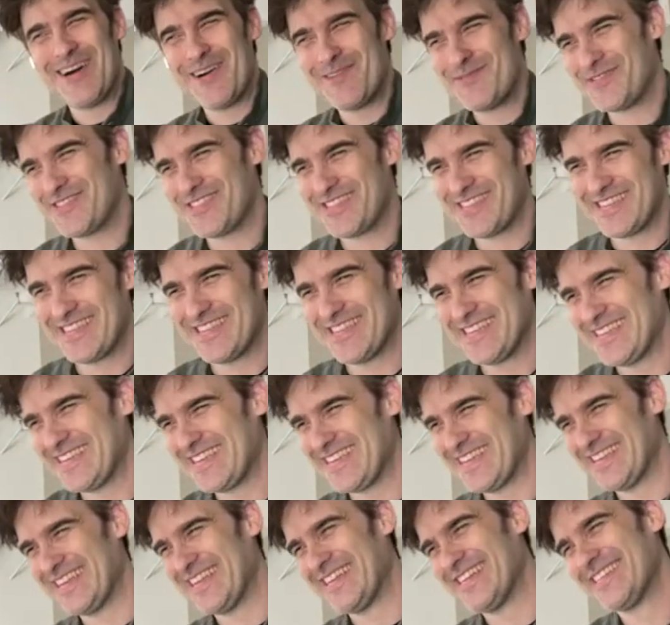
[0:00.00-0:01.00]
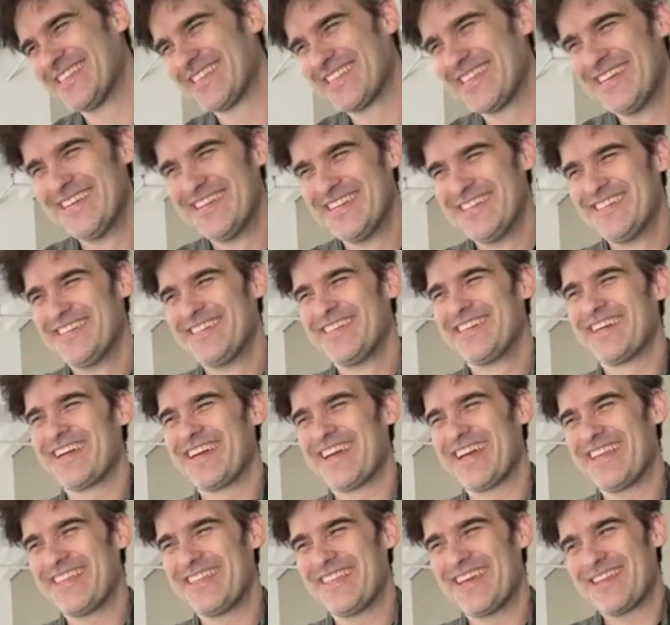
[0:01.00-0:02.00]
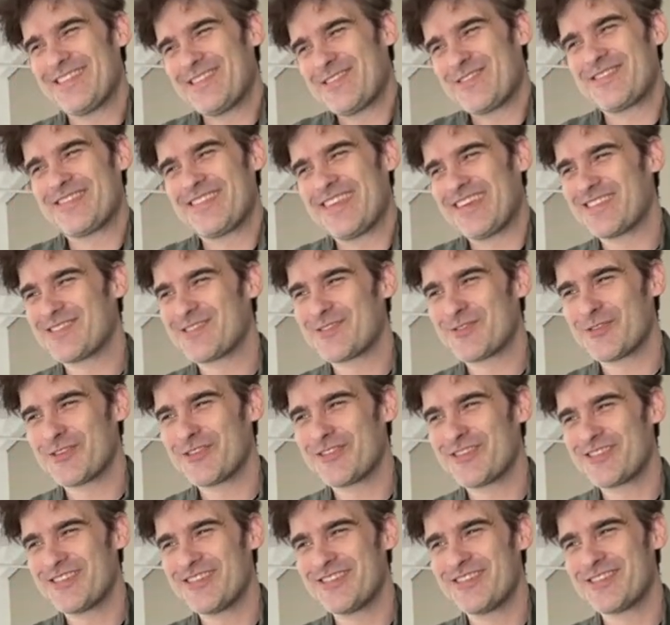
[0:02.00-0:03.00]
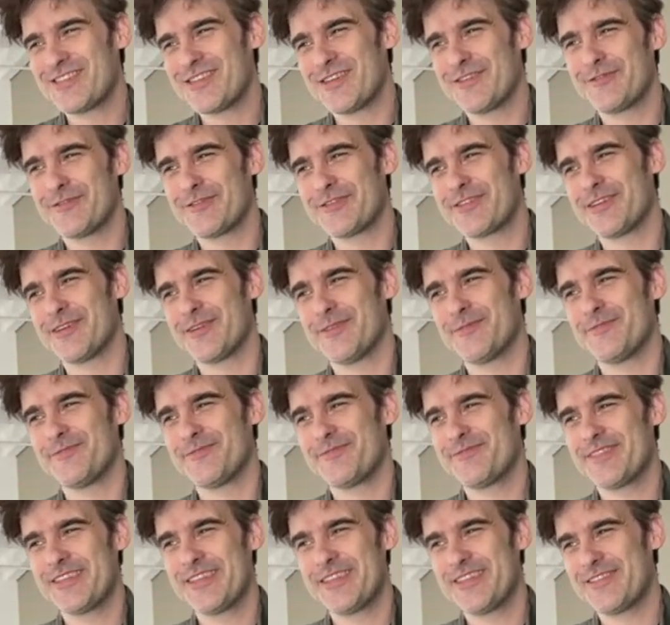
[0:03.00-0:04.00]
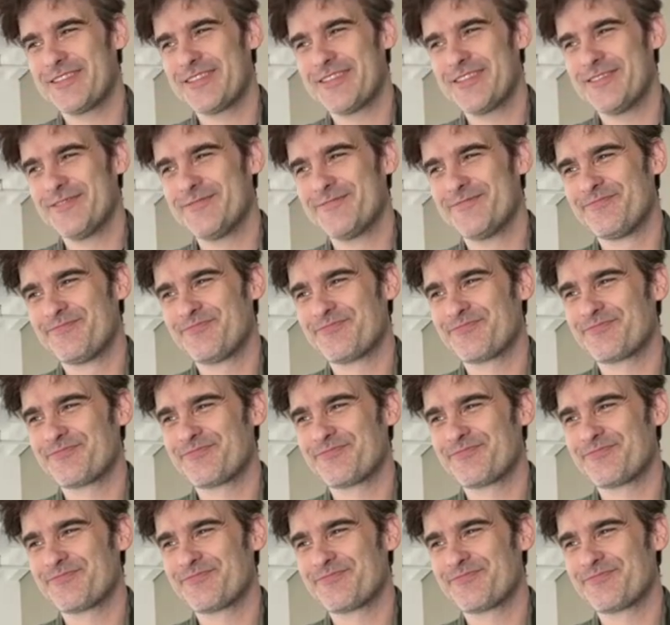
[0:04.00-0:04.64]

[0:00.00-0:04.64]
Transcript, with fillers: opposite. And that's where the good stuff will come. You don't know.